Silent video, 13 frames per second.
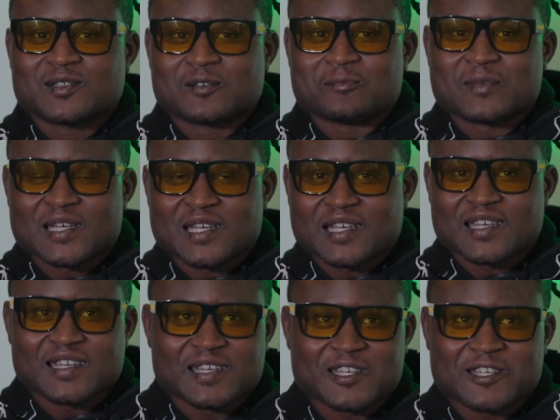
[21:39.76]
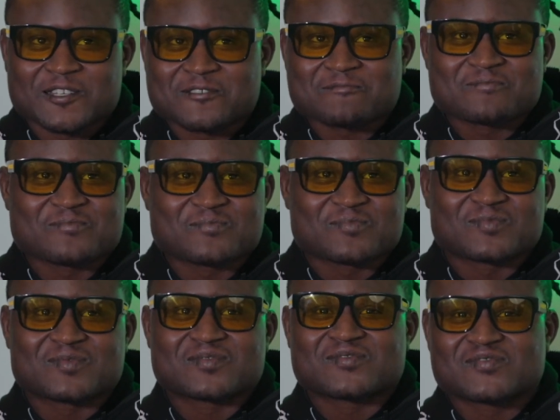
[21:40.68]
Man,
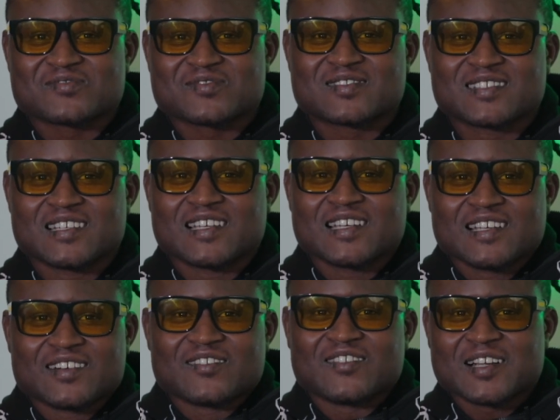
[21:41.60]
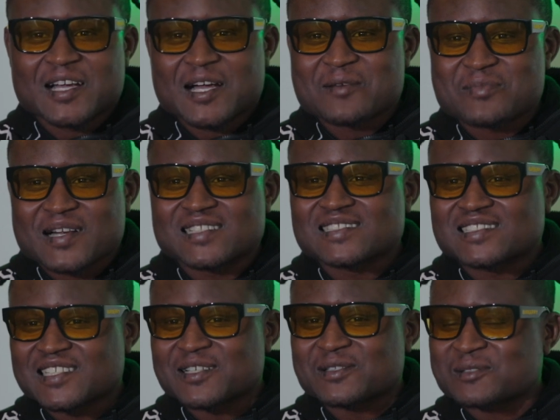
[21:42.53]
what I'll probably
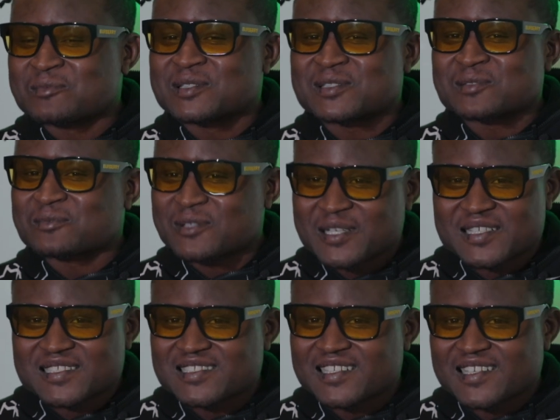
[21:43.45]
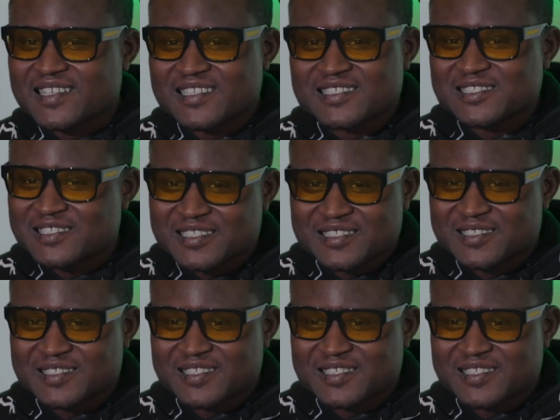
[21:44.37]
say would be some crazy ass shit.